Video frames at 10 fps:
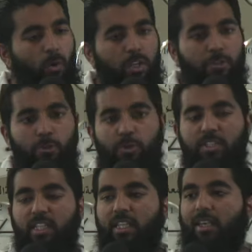us to
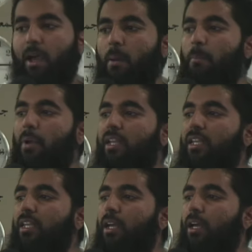see
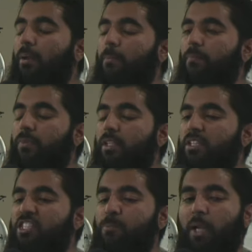many
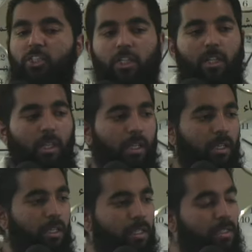special
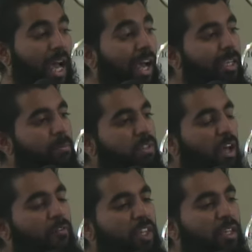times
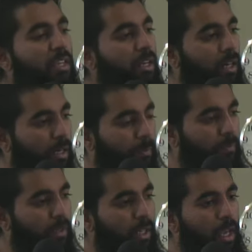of the year.
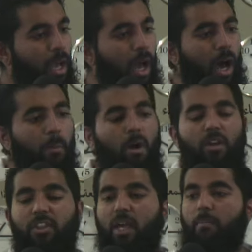
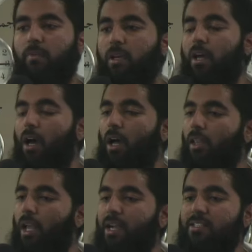Among them,
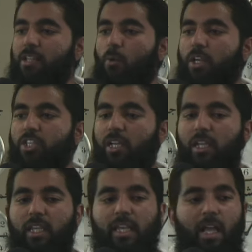Allah Azza wa Jal,
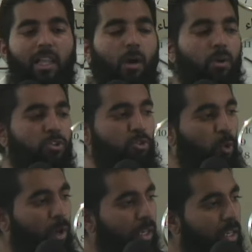He allowed us to
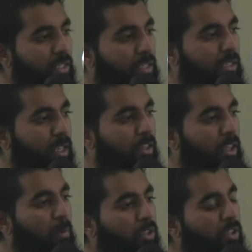witness the
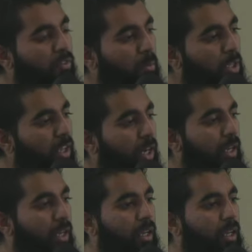month of Ramadan.